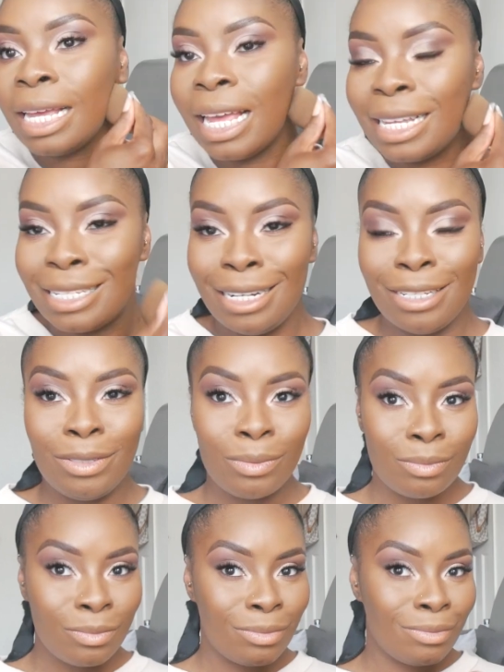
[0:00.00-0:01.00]
Excellent.
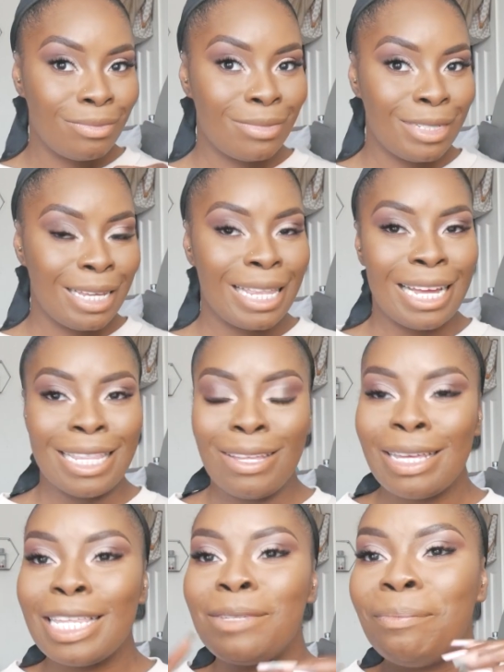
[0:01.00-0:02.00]
Look at that,
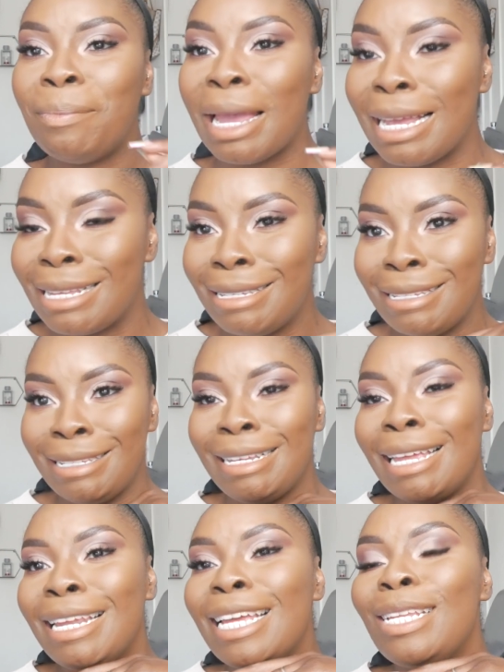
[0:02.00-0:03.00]
look at this base.
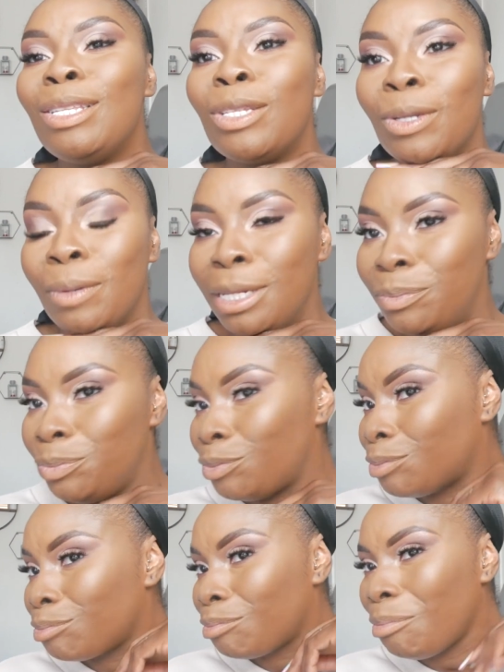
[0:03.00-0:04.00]
Get into it.
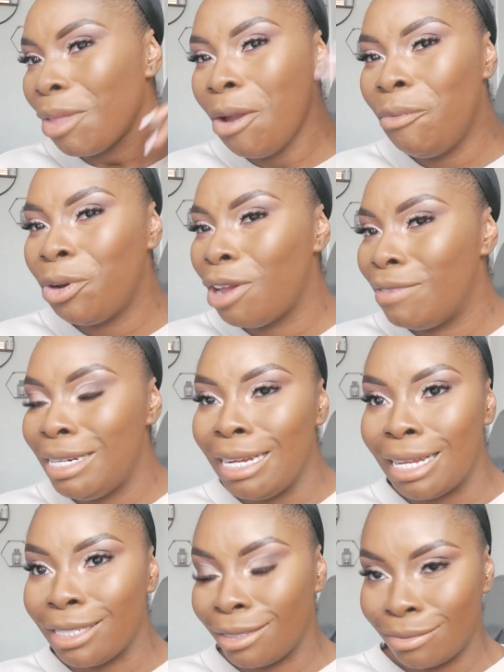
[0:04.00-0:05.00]
We're not even
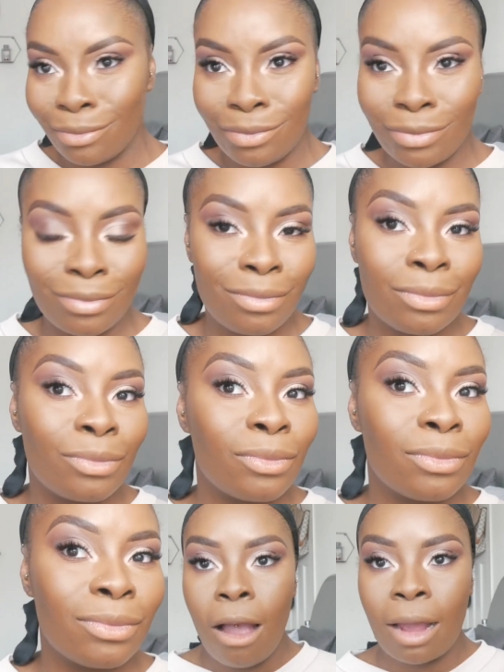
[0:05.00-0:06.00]
done.
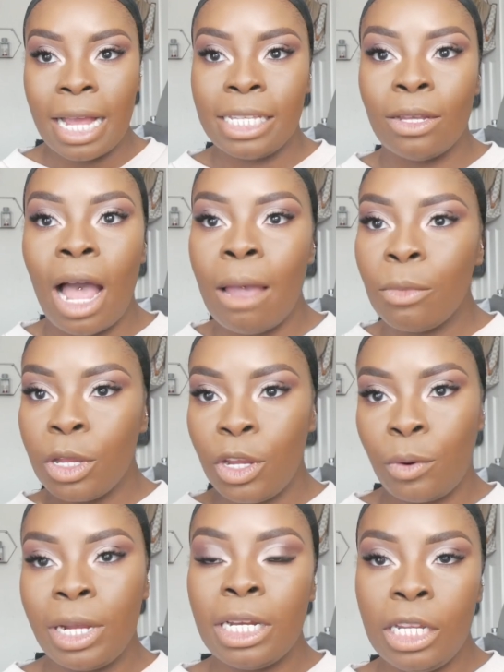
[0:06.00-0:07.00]
Okay, so I'm
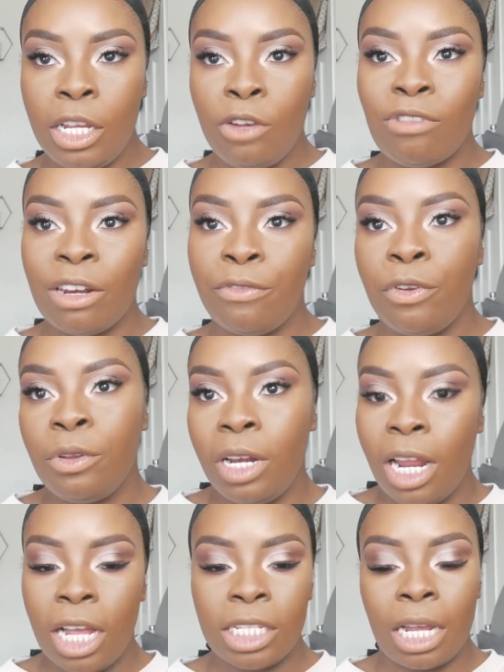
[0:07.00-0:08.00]
gonna quickly run through the
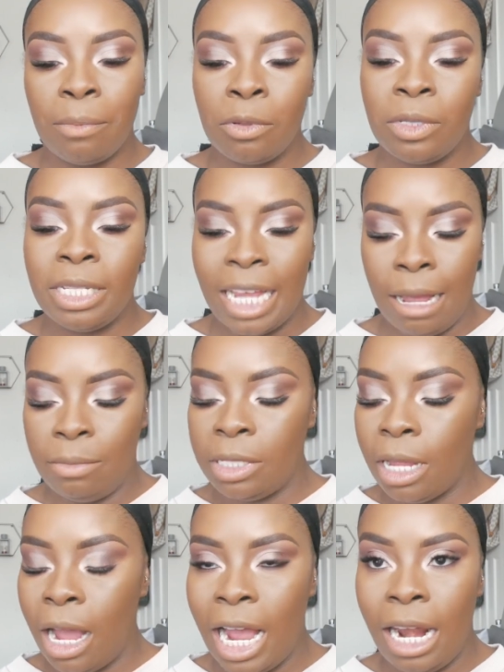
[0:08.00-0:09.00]
last couple steps
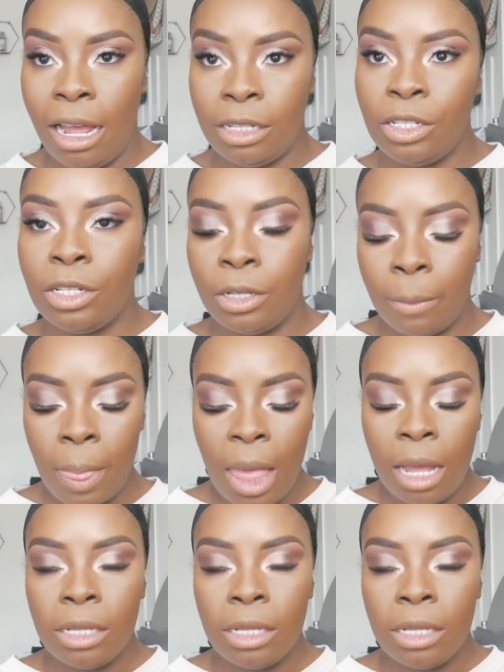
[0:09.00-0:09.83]
that I like to do.